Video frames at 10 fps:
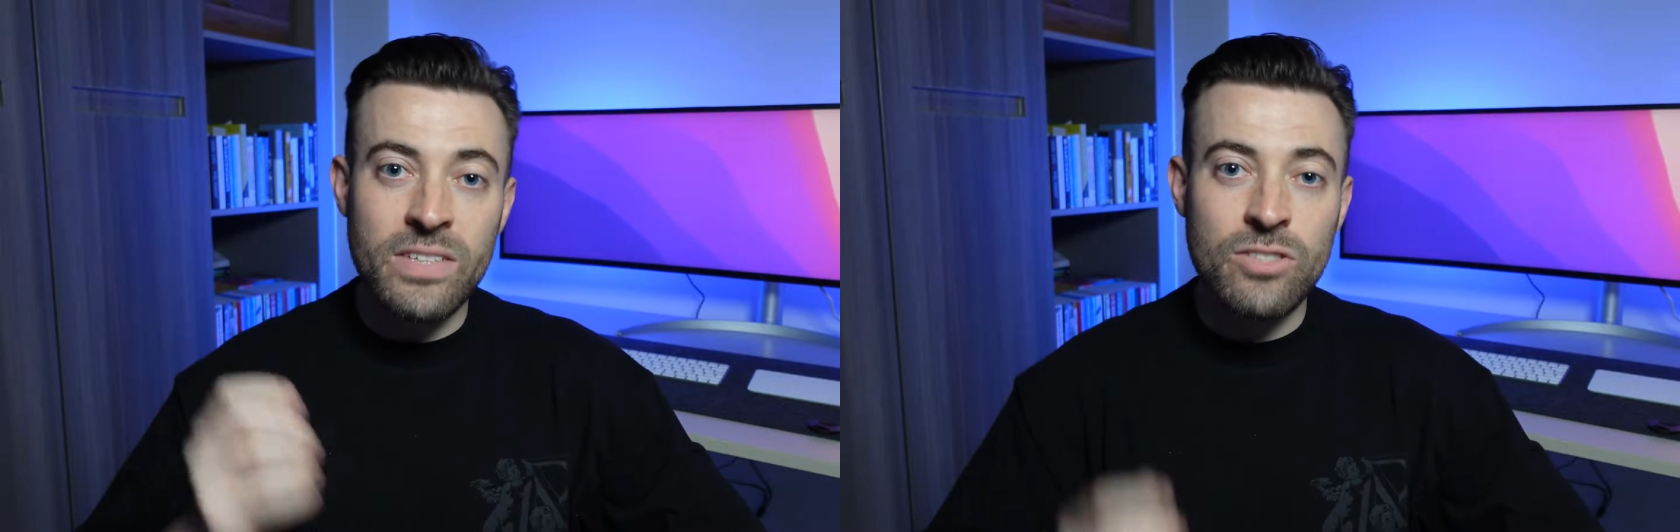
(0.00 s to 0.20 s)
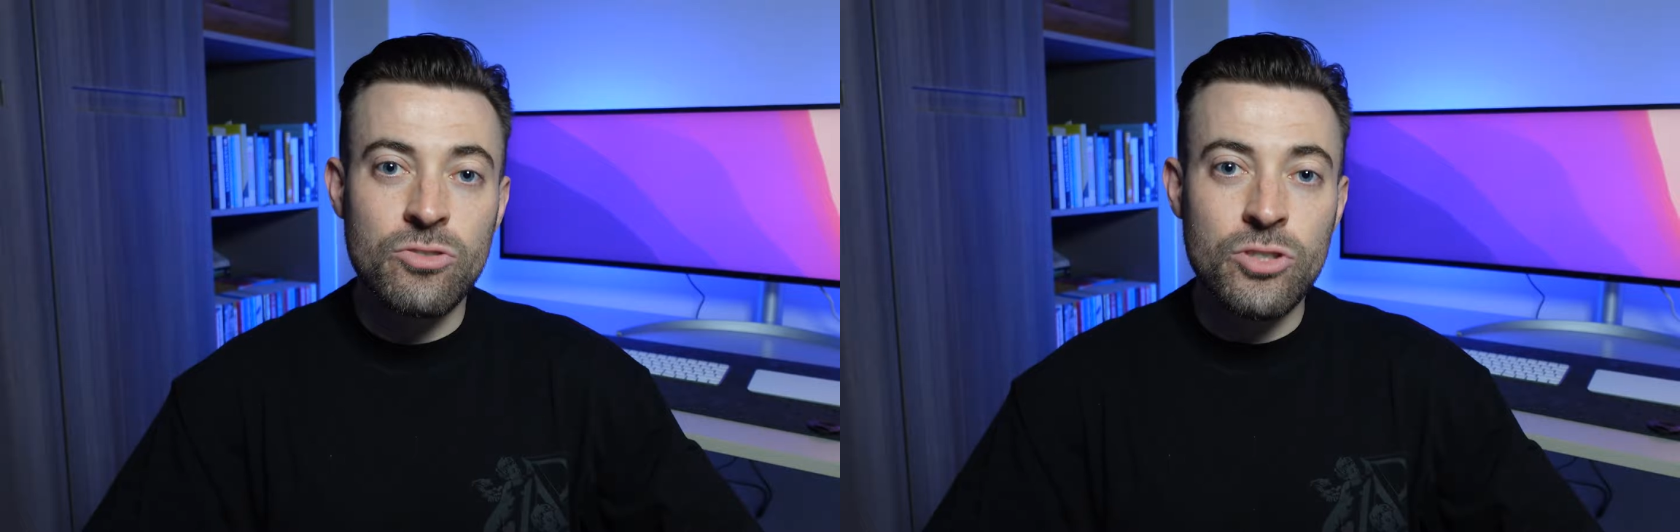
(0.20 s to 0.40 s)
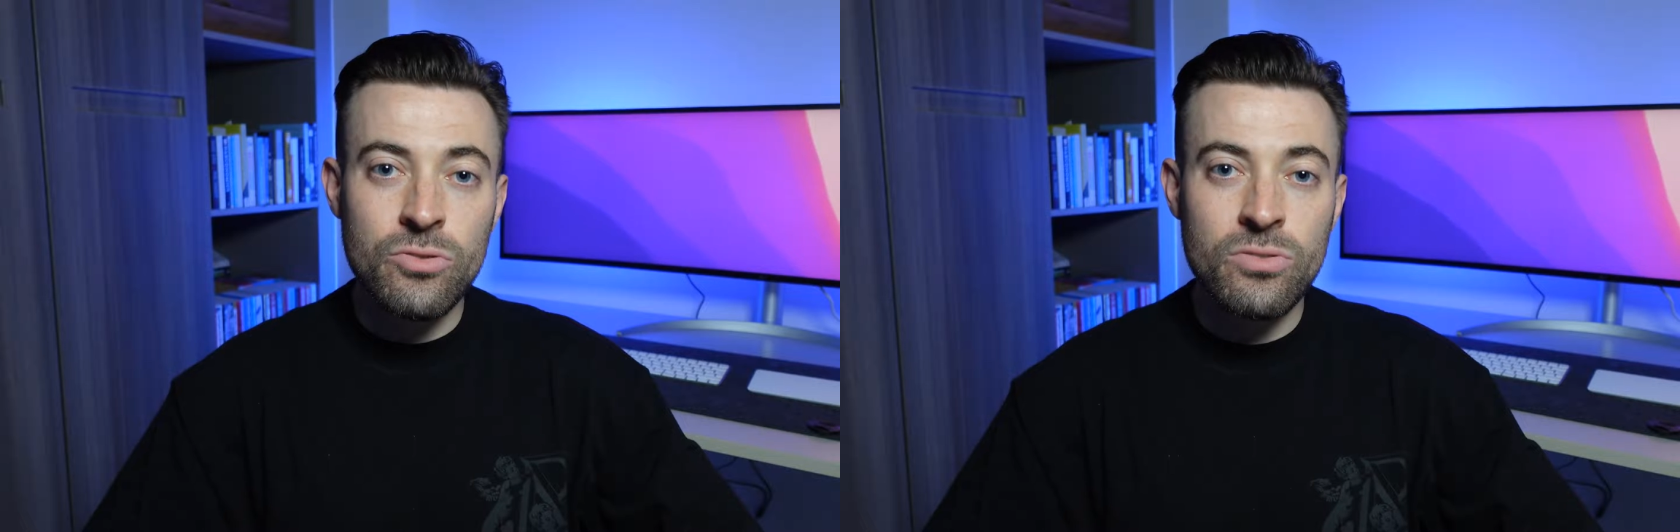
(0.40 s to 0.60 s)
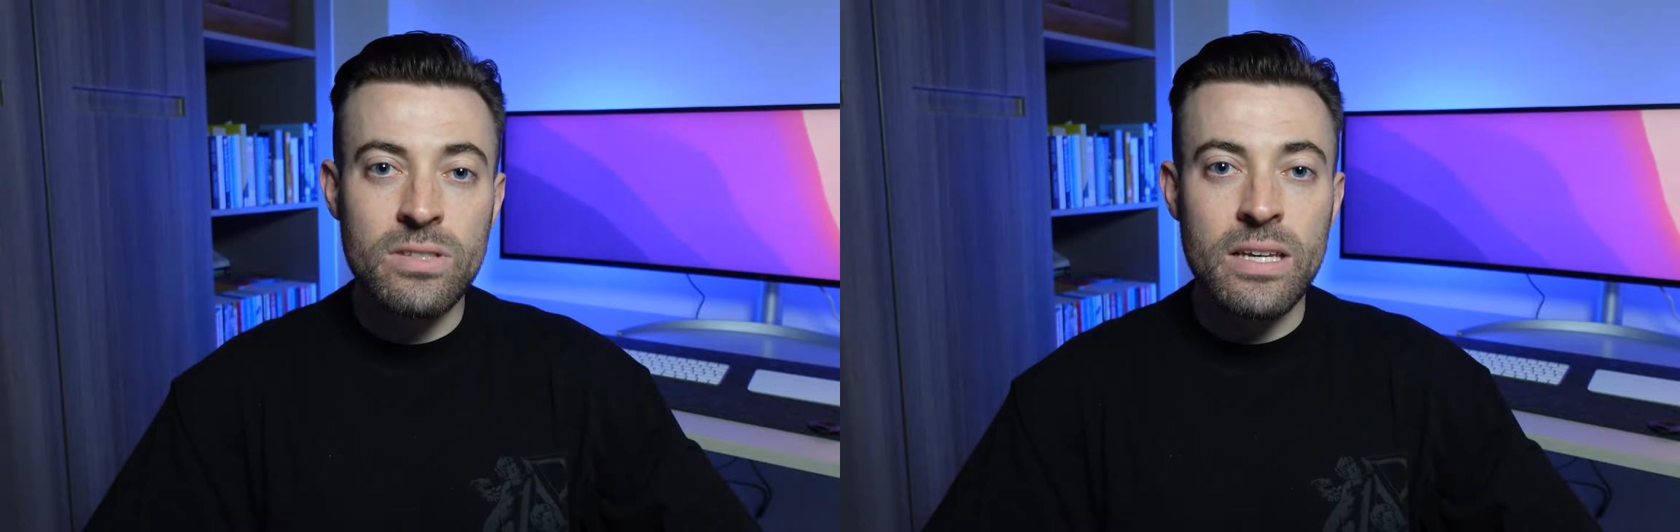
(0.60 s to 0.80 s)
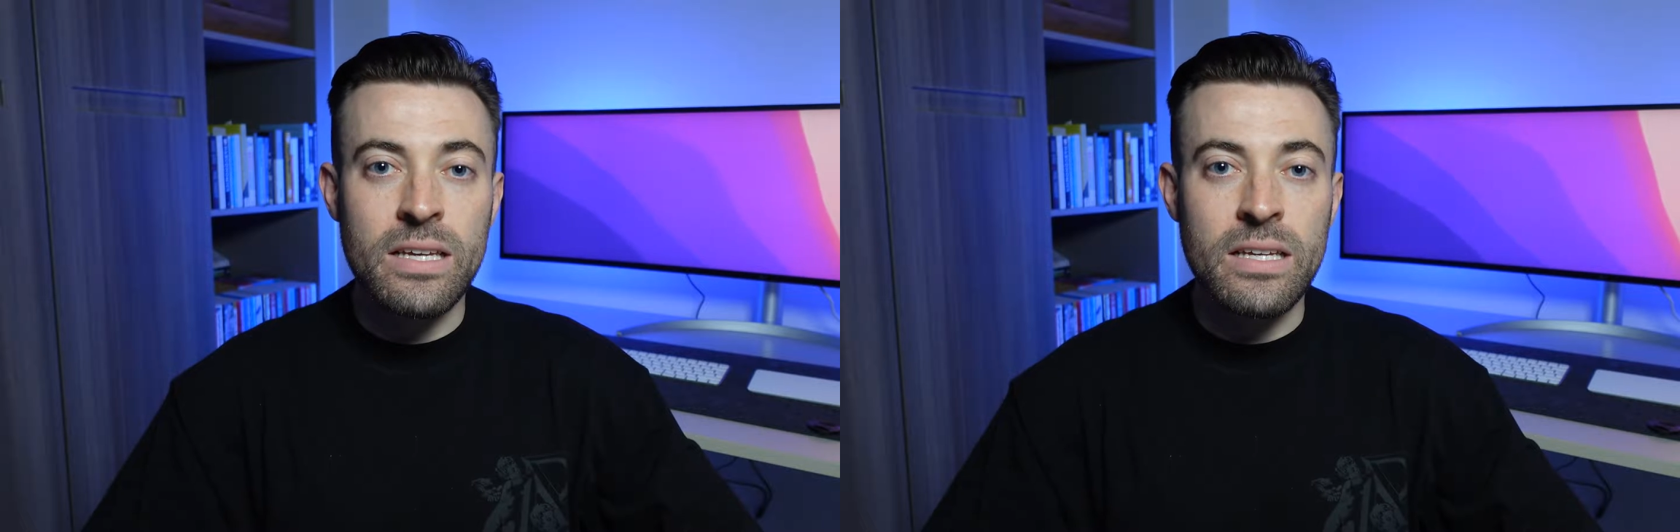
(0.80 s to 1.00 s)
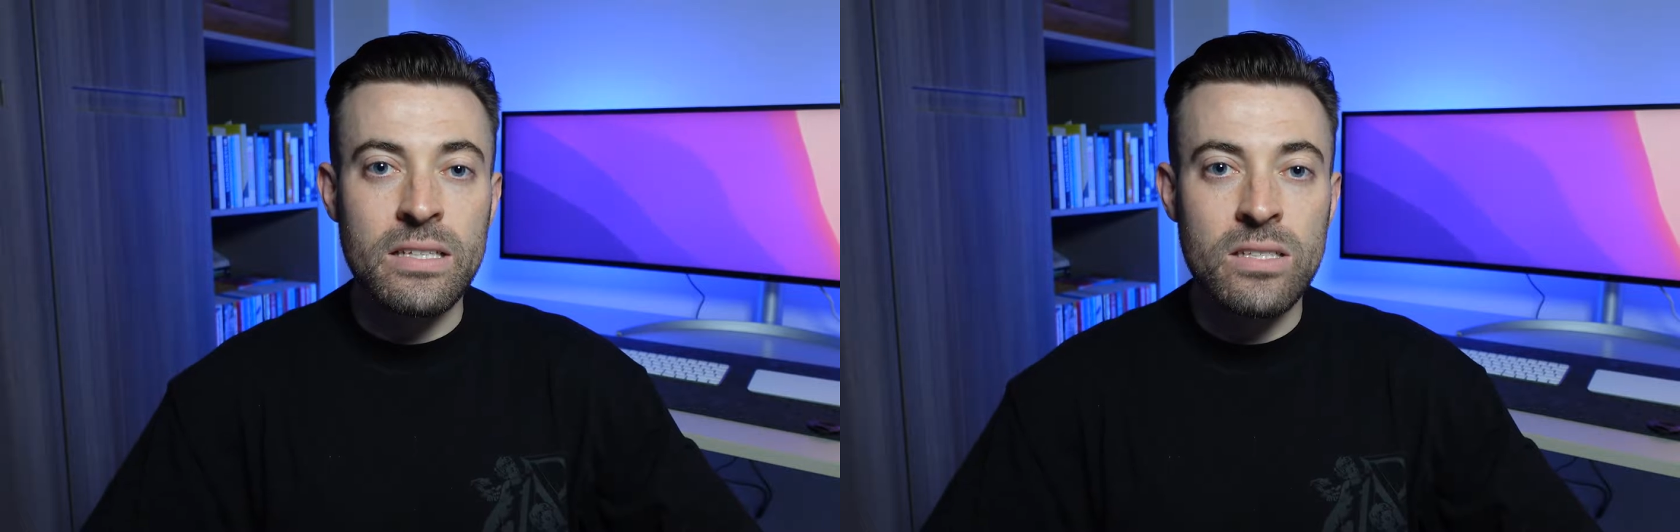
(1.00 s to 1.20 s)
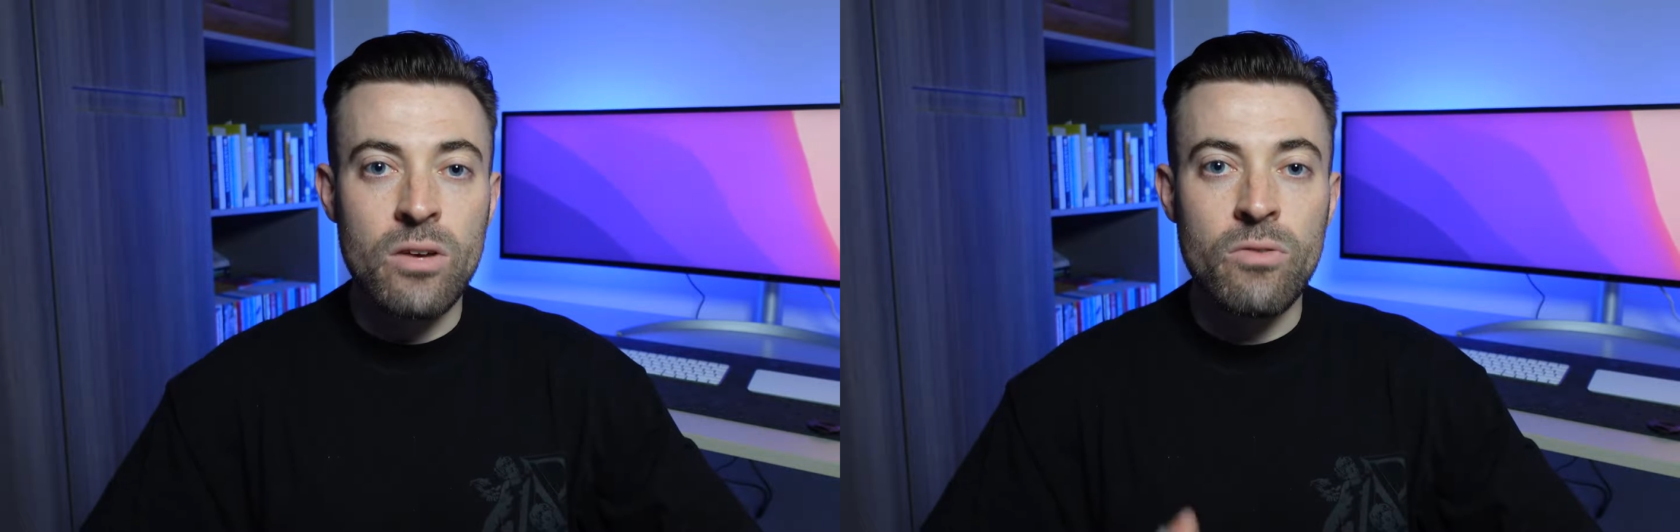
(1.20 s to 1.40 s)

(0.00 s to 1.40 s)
introduced is